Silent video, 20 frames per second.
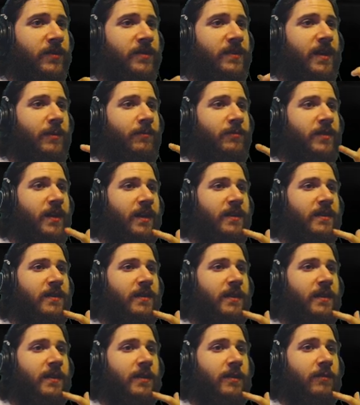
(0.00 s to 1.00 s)

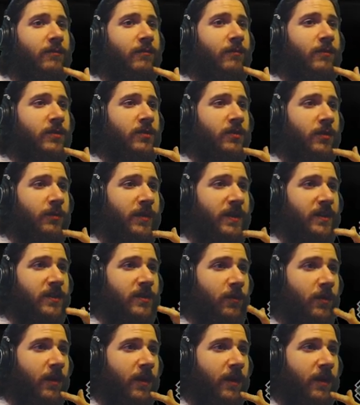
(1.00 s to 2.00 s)
subject, which shouldn't be
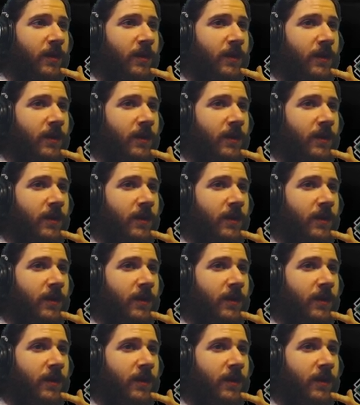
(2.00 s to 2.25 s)
too hard.